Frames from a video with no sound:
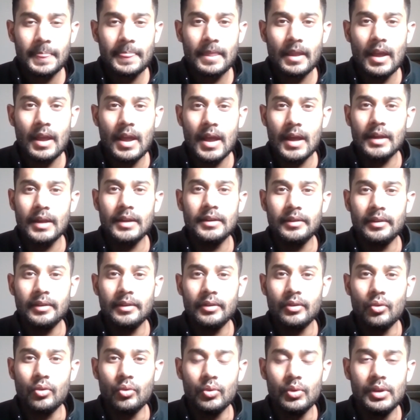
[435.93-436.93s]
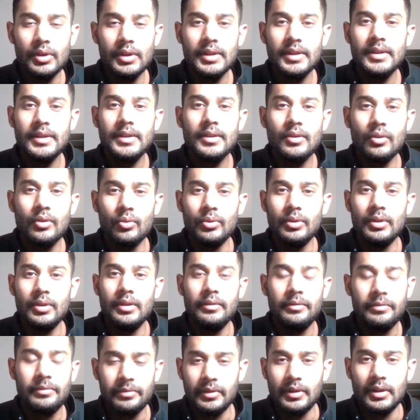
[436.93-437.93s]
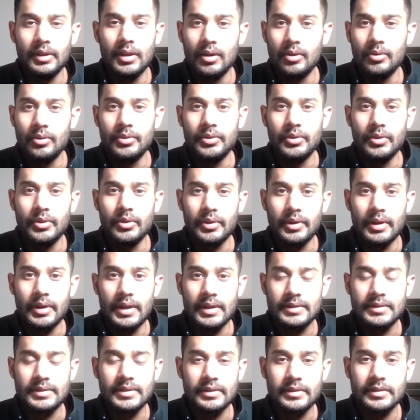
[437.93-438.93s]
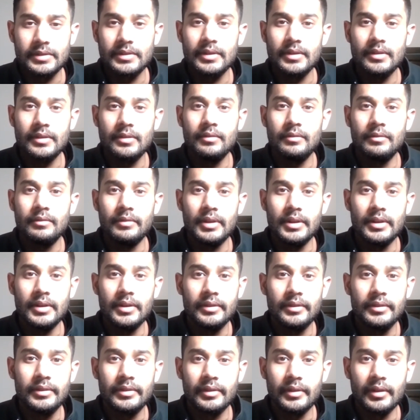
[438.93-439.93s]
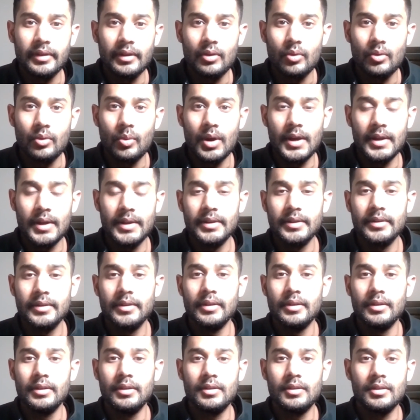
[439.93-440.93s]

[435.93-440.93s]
and only fill out your SSN when it's required in